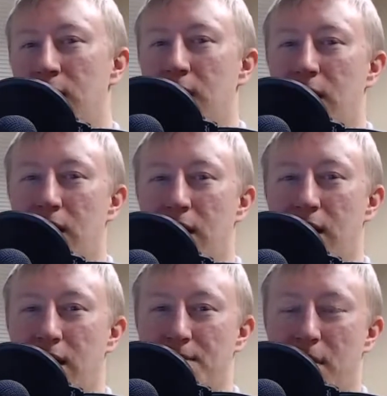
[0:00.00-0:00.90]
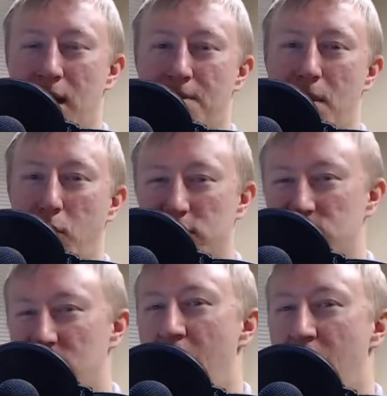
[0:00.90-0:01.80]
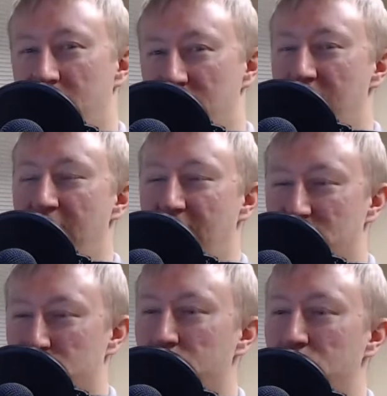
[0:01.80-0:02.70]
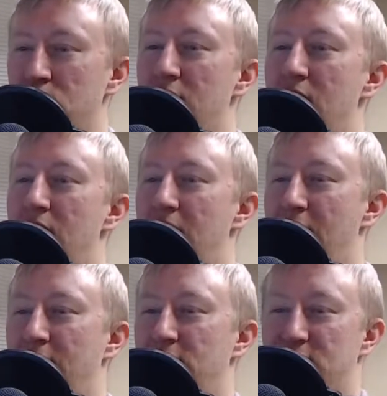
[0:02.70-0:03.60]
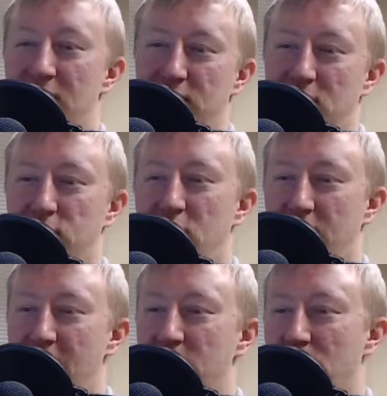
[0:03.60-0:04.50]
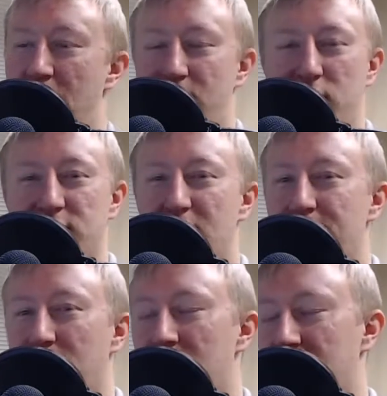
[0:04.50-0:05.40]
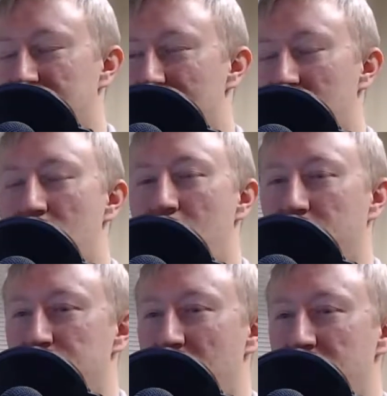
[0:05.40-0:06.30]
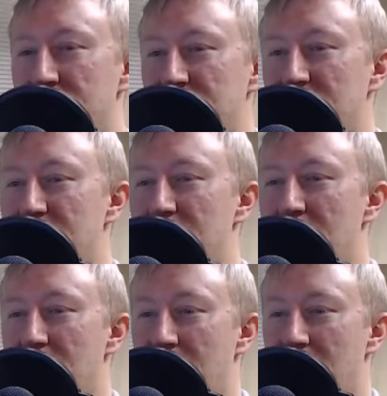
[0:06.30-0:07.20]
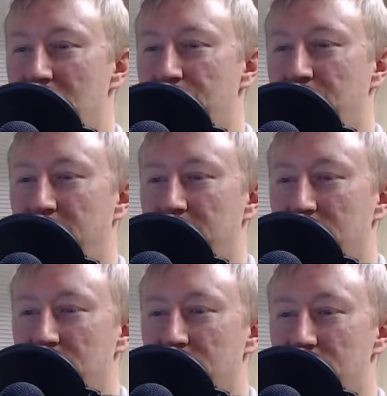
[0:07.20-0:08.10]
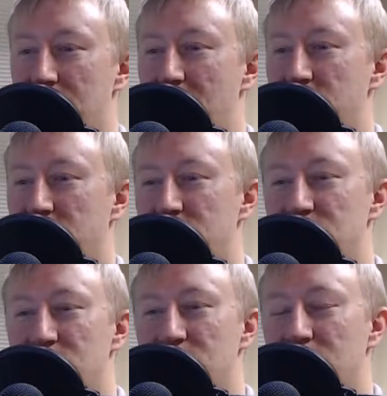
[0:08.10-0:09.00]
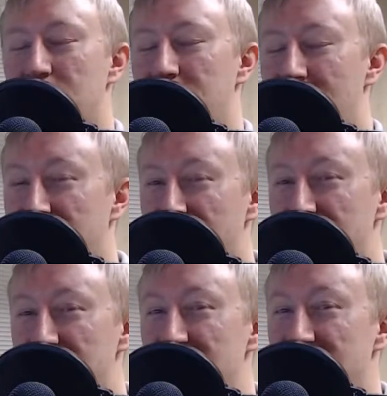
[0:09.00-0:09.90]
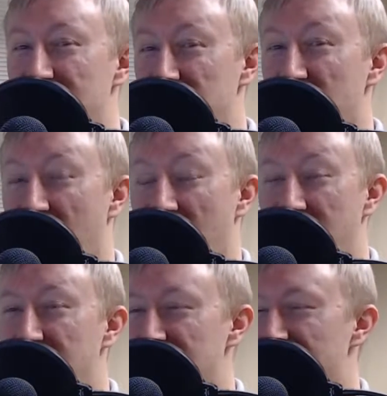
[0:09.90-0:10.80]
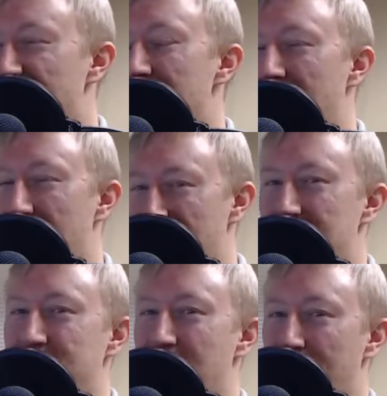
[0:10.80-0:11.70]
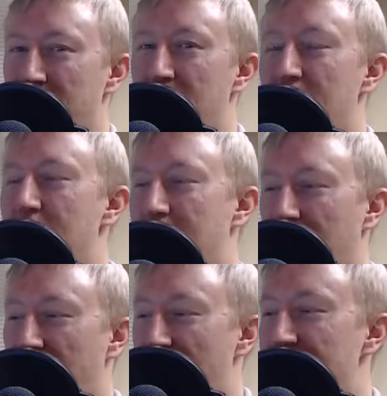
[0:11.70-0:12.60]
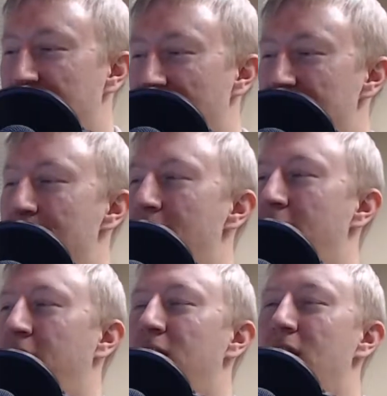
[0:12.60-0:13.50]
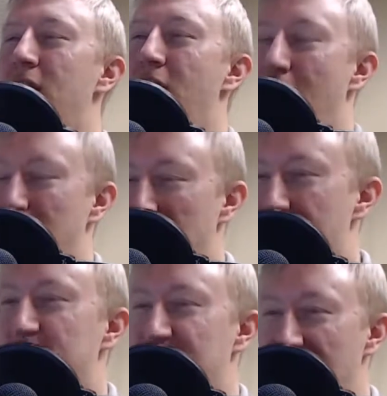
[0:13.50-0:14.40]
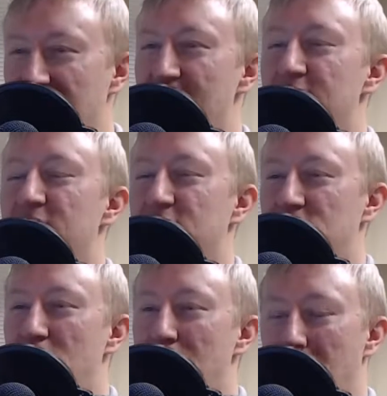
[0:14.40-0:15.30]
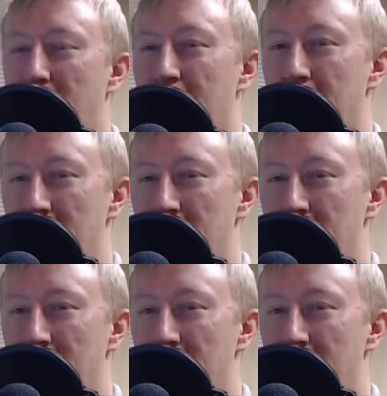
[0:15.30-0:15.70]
and my boys John and Andrew. And these guys, John and Andrew I haven't really seen for a long time. They're college buddies. But congratulations to John. He's getting married this summer. Got that invite in the mail. I'm going to be sending it tomorrow.